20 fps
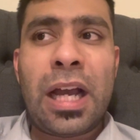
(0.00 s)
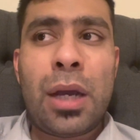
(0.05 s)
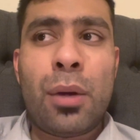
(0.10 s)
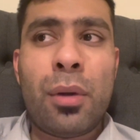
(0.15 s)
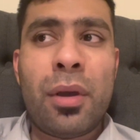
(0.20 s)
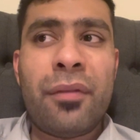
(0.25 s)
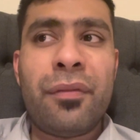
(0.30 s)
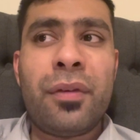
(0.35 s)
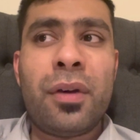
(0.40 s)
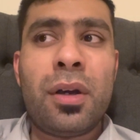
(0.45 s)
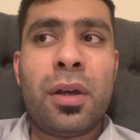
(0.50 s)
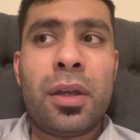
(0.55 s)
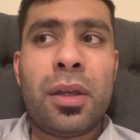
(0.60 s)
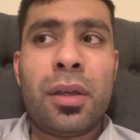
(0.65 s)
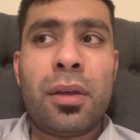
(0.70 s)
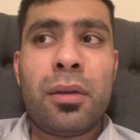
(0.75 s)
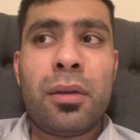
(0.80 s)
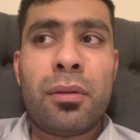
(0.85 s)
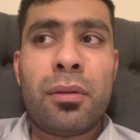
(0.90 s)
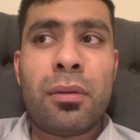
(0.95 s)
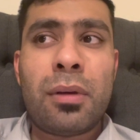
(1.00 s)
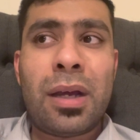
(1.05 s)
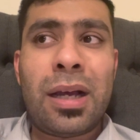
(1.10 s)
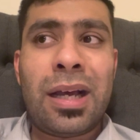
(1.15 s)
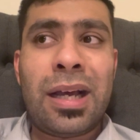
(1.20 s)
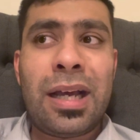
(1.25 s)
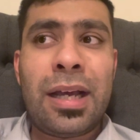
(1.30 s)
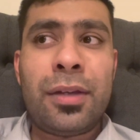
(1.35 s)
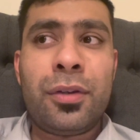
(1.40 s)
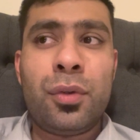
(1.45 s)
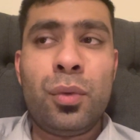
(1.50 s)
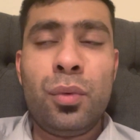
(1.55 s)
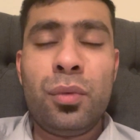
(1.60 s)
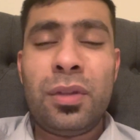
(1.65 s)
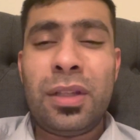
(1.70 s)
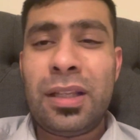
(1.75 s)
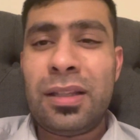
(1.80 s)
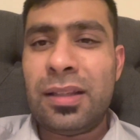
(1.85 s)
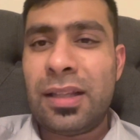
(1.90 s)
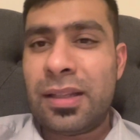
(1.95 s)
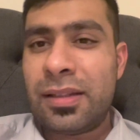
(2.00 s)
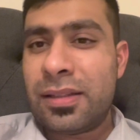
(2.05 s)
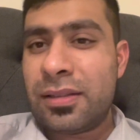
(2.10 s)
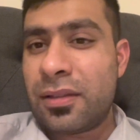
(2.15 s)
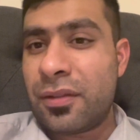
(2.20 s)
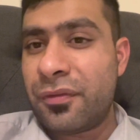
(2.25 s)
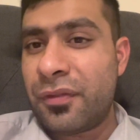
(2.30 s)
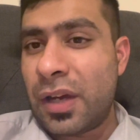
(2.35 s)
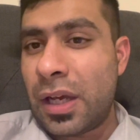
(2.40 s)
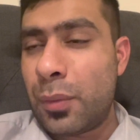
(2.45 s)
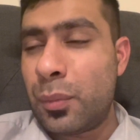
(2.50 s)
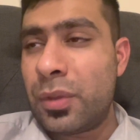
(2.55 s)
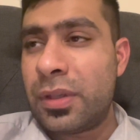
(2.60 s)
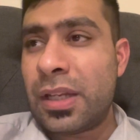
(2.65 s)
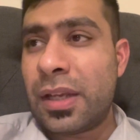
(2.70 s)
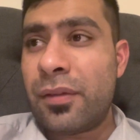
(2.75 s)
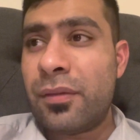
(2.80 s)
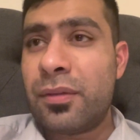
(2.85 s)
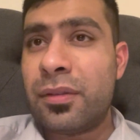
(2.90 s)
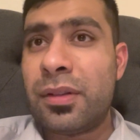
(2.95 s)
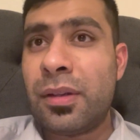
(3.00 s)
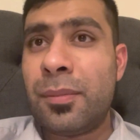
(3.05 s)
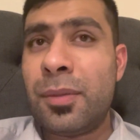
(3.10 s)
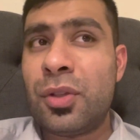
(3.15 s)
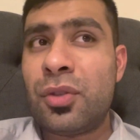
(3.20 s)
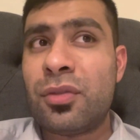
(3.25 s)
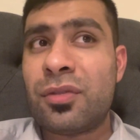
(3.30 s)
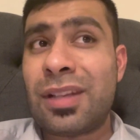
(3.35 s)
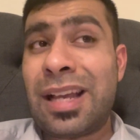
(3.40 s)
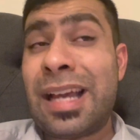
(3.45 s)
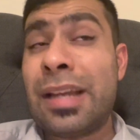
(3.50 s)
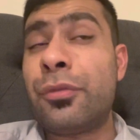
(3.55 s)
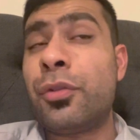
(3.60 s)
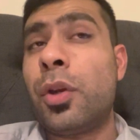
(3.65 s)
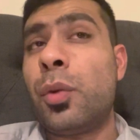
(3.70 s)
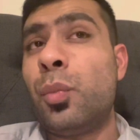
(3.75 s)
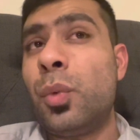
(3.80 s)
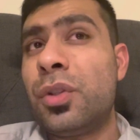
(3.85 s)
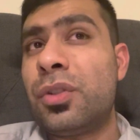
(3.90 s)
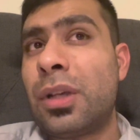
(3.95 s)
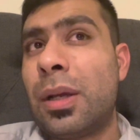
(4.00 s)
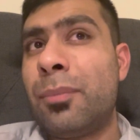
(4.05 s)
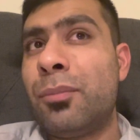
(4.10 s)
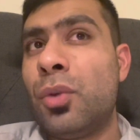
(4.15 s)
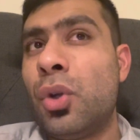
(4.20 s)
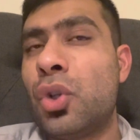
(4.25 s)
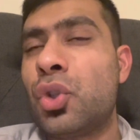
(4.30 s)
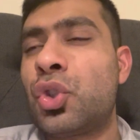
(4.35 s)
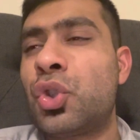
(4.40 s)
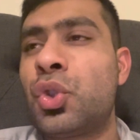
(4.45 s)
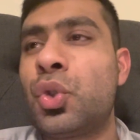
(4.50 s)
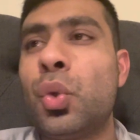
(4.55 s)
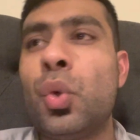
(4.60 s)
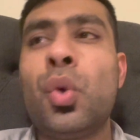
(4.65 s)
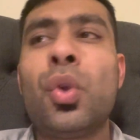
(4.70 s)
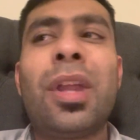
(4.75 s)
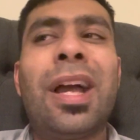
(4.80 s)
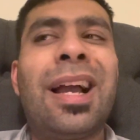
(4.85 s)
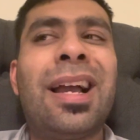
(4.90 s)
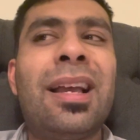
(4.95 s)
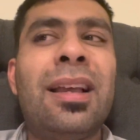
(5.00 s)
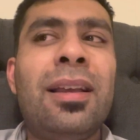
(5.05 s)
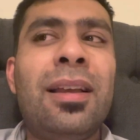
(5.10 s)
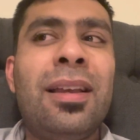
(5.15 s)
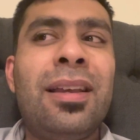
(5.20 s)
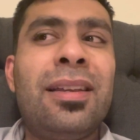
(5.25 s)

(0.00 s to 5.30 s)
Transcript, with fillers: However, I, I do think that there's a fight with David, Demetrius Andrade, which I'm not sure that